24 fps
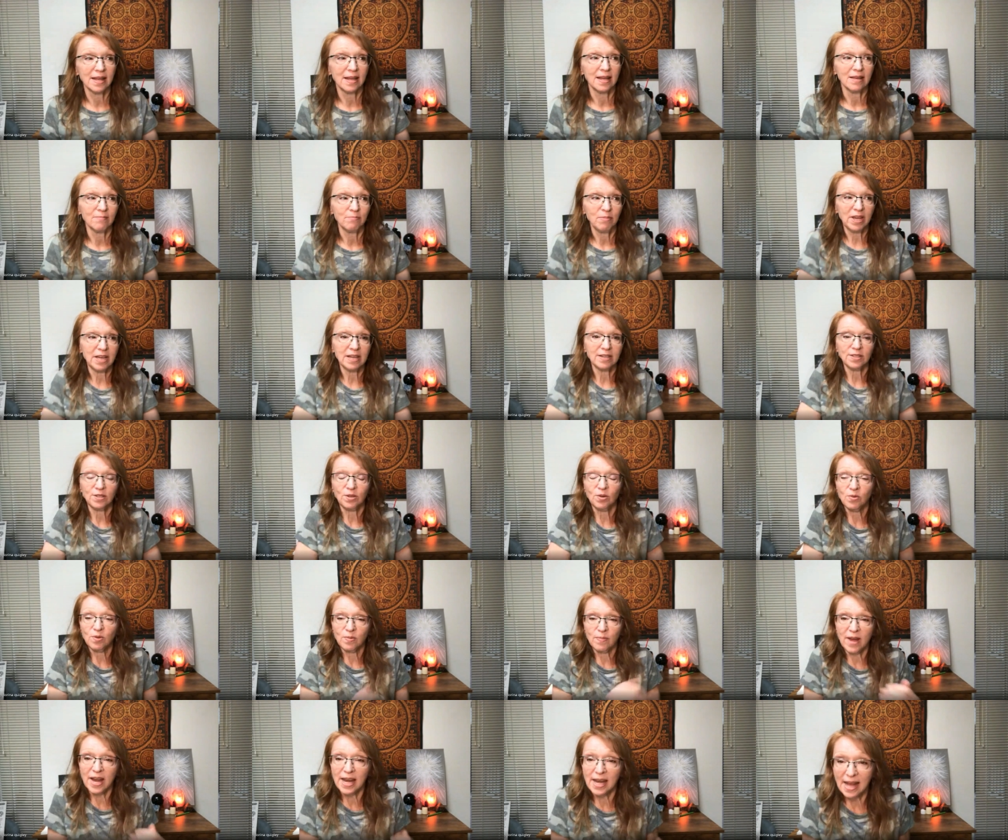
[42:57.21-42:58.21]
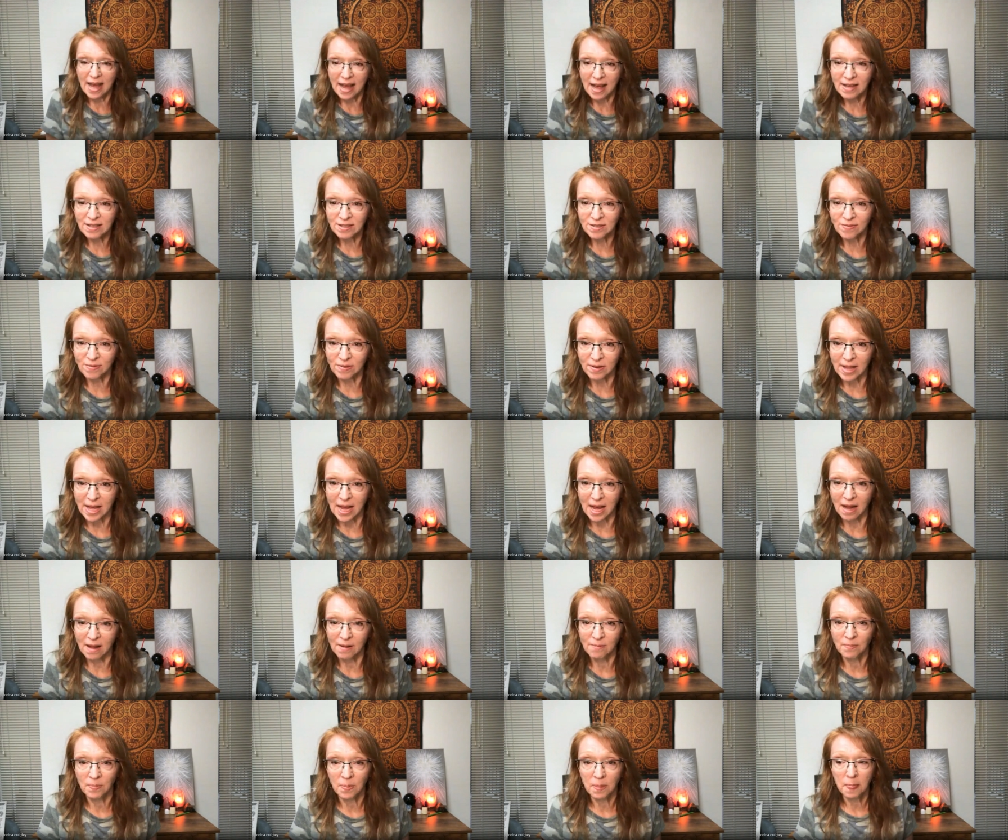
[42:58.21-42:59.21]
because who am I to ask for that?
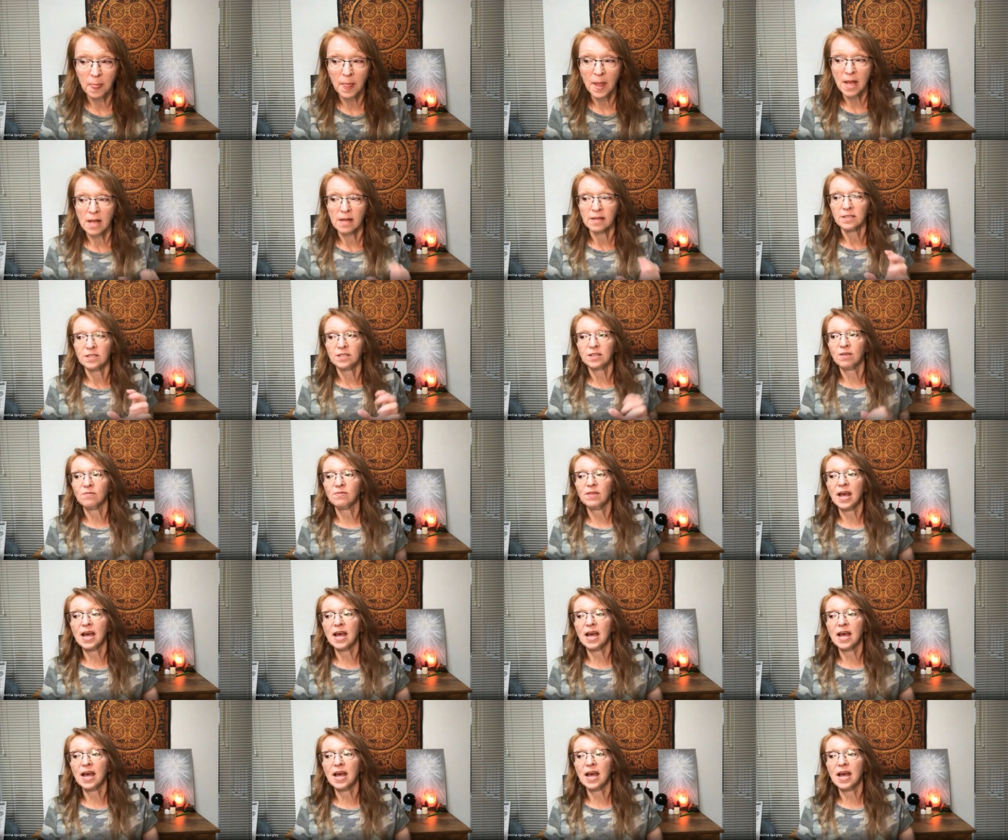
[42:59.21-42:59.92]
So